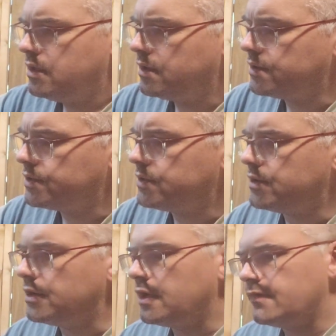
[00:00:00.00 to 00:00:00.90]
I'm going to
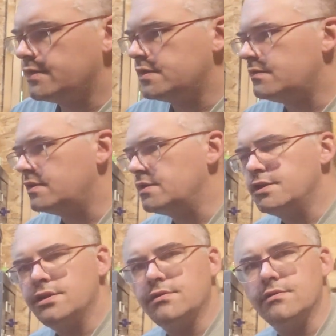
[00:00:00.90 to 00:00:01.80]
turn it off because I don't want to
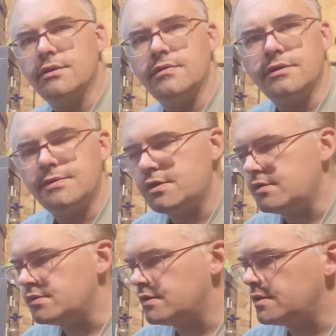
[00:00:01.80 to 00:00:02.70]
listen to it run while I'm sitting
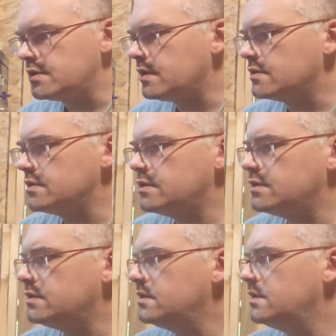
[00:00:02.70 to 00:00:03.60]
here trying to talk to you.